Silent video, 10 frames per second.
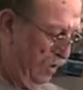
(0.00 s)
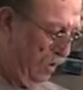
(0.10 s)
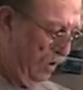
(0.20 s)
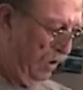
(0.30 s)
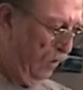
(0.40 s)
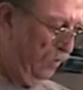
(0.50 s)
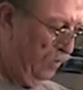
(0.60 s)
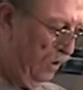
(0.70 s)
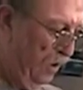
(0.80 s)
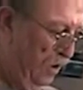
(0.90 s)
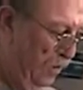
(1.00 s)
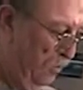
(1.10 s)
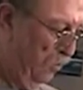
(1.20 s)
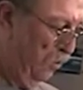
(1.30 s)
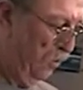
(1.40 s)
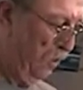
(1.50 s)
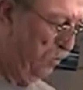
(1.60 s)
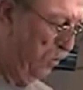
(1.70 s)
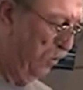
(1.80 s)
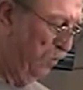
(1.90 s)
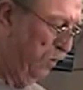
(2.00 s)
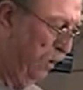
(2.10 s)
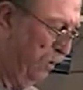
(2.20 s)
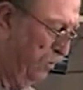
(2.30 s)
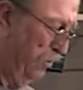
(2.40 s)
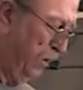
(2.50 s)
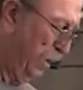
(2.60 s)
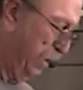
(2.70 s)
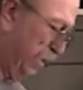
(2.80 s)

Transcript: healthy morning protein drink.